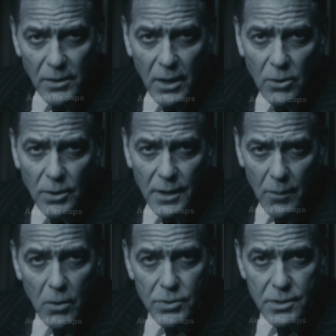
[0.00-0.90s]
The
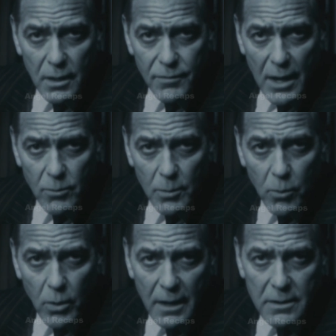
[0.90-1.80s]
program then meticulously
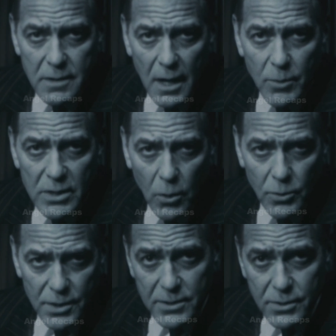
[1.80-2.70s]
dissects McCarthy's
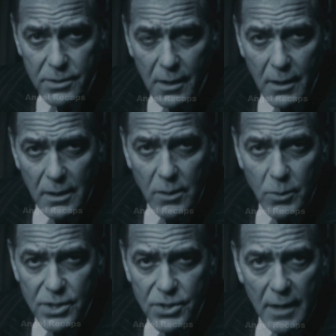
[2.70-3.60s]
rhetoric, using his own
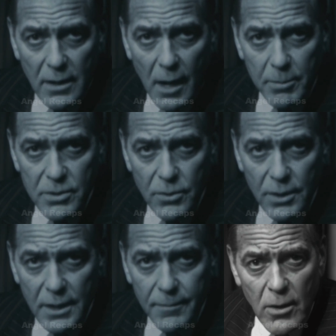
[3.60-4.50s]
televised statements
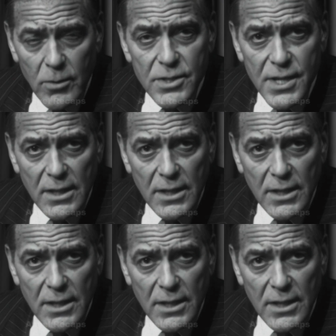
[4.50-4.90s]
highlighting his